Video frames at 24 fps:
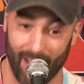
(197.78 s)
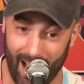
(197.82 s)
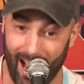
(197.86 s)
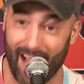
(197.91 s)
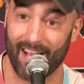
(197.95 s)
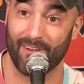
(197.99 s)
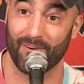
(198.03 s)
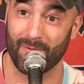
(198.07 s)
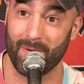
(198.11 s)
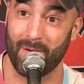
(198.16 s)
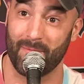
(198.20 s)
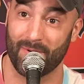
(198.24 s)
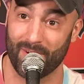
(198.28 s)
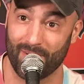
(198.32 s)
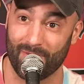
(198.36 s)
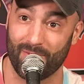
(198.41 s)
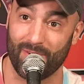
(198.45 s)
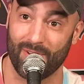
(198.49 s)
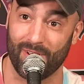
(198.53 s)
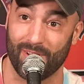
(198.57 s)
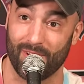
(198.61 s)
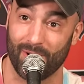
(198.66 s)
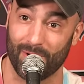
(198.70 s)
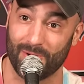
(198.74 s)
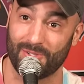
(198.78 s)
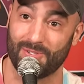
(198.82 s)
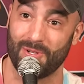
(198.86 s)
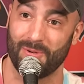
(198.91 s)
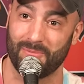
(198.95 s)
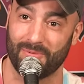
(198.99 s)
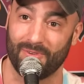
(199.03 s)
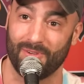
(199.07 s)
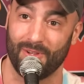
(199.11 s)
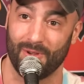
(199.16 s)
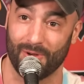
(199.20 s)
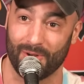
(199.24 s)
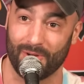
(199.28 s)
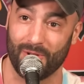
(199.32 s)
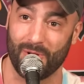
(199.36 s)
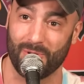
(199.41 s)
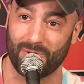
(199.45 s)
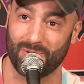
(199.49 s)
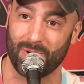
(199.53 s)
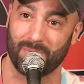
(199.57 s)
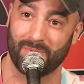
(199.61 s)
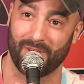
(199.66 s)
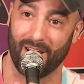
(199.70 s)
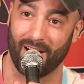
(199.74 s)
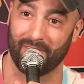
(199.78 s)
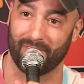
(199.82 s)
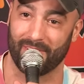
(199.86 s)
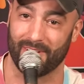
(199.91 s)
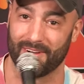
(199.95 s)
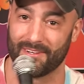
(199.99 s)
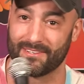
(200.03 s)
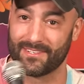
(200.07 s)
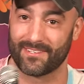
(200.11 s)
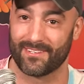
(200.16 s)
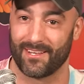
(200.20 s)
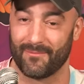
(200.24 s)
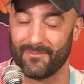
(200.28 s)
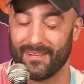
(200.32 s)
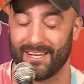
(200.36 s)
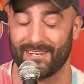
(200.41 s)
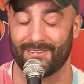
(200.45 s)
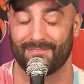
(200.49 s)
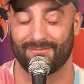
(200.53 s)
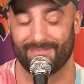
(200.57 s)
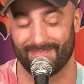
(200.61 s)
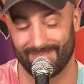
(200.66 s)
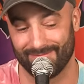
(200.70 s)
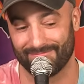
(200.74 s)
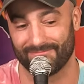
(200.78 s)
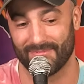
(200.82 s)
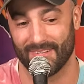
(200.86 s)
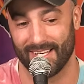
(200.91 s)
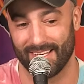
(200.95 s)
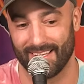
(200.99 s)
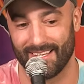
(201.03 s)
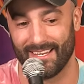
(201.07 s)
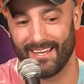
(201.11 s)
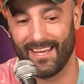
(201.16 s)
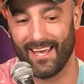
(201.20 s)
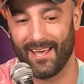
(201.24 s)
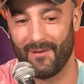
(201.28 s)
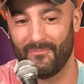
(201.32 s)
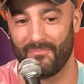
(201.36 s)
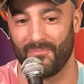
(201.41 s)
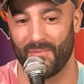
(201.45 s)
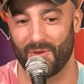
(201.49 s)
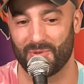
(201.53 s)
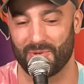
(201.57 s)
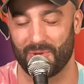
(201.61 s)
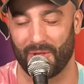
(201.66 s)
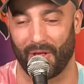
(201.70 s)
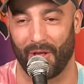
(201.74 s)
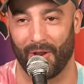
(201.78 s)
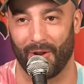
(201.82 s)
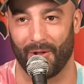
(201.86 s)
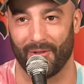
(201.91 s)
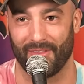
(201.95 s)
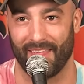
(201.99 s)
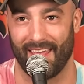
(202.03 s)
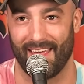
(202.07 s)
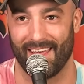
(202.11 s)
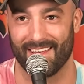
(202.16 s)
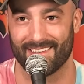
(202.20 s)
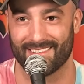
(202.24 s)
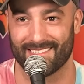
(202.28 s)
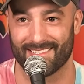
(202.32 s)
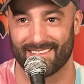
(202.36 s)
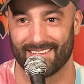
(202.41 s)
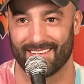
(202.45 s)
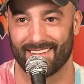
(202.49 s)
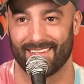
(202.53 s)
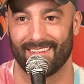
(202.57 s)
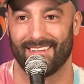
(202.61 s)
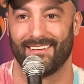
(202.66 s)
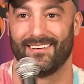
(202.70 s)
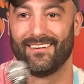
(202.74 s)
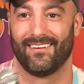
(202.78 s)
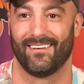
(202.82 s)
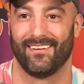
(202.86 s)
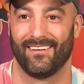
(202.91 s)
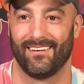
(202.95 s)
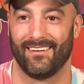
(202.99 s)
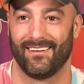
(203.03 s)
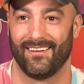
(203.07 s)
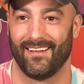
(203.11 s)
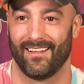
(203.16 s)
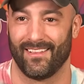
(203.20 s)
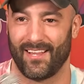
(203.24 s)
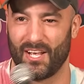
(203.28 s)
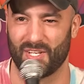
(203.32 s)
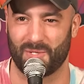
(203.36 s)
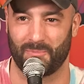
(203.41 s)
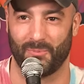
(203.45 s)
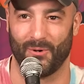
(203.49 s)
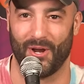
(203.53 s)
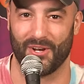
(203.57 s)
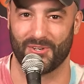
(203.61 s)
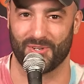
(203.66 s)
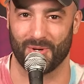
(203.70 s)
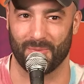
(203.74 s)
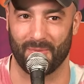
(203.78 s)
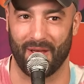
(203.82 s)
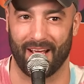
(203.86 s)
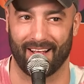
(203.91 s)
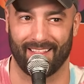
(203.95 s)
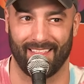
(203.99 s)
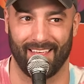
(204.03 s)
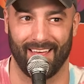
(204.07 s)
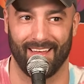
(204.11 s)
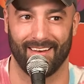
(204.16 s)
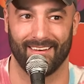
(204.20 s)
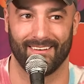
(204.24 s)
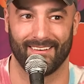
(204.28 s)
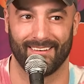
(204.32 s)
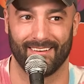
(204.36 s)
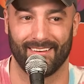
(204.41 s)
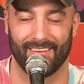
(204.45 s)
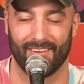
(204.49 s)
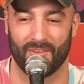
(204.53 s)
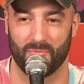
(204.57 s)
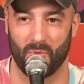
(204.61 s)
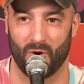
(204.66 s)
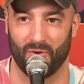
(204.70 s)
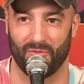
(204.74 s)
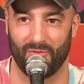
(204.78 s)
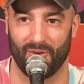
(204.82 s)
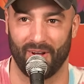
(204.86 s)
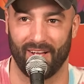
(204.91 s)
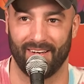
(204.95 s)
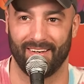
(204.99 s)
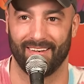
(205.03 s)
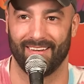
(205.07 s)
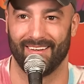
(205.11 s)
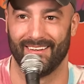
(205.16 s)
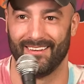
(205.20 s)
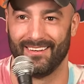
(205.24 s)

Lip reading: I remember your YouTube covers. I'm like, yep, those were the good old days. Less pressure back then, more fun.